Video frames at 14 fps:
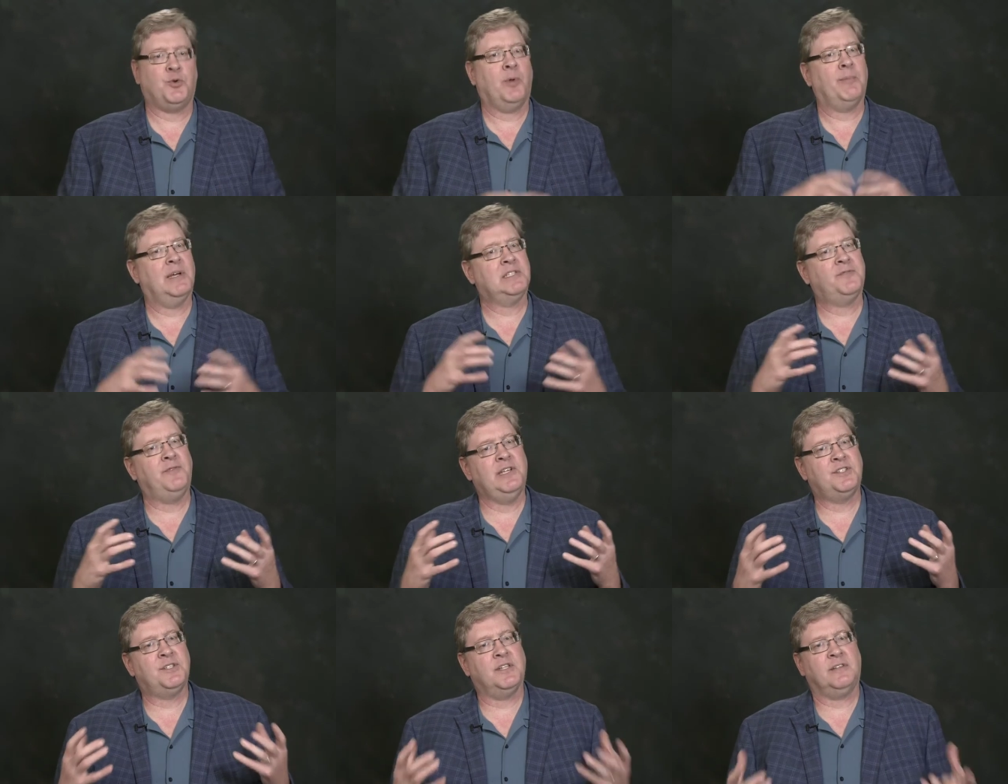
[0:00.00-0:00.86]
We must
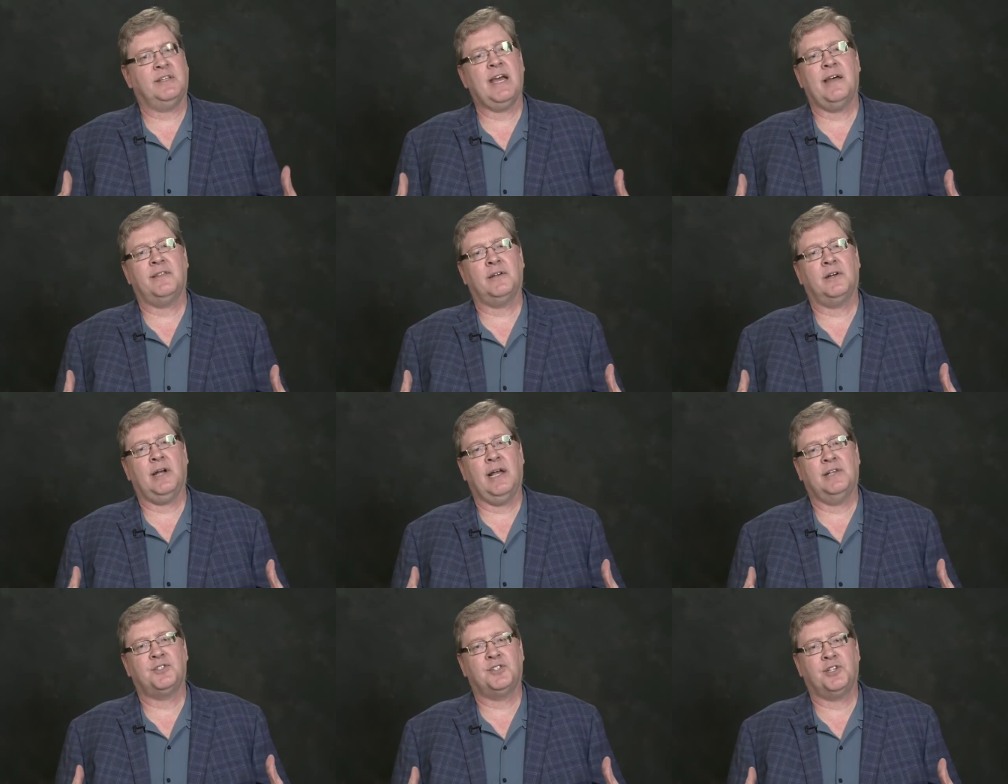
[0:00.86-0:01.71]
feast together
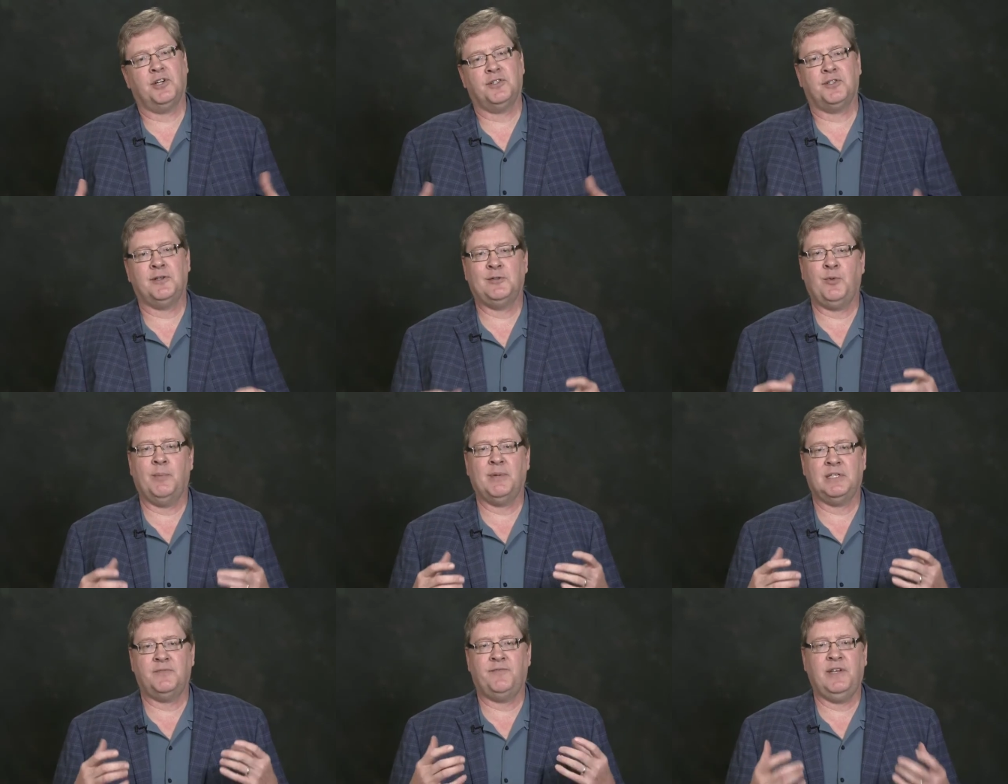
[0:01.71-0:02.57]
as churches. We
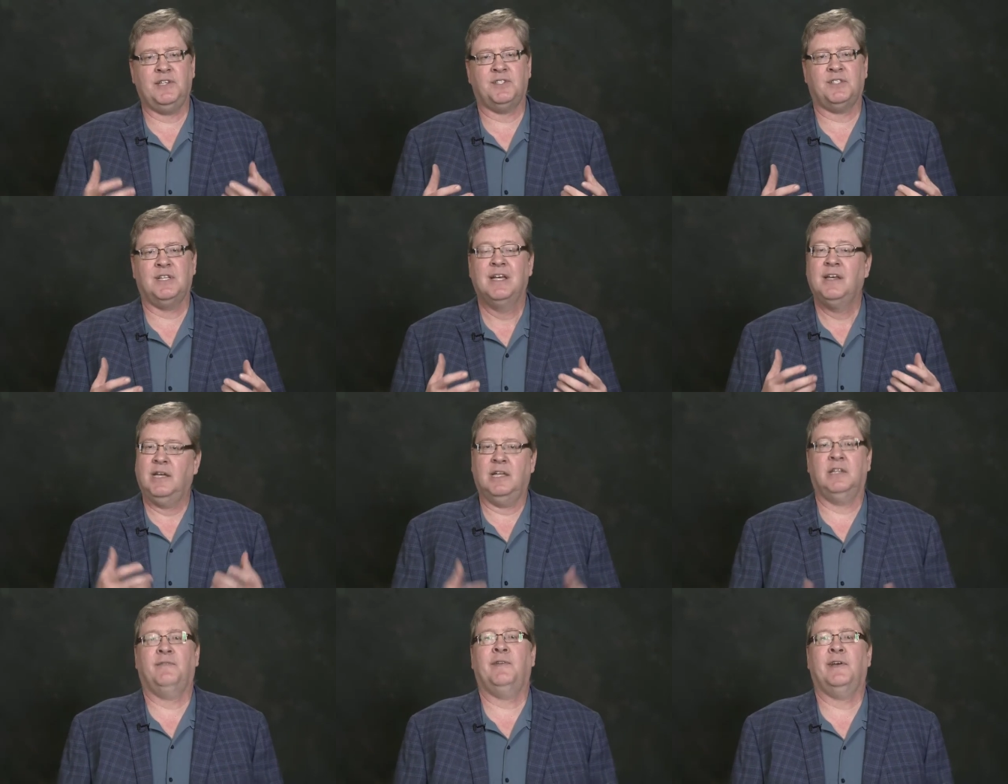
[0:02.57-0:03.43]
must feast
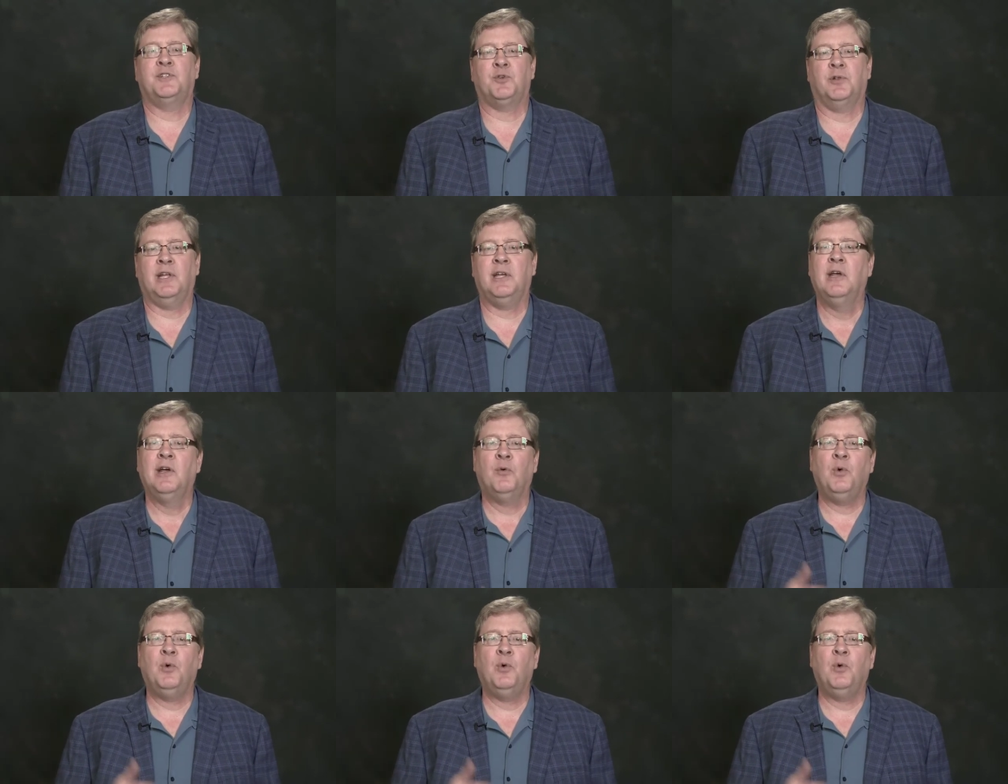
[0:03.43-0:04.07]
individually.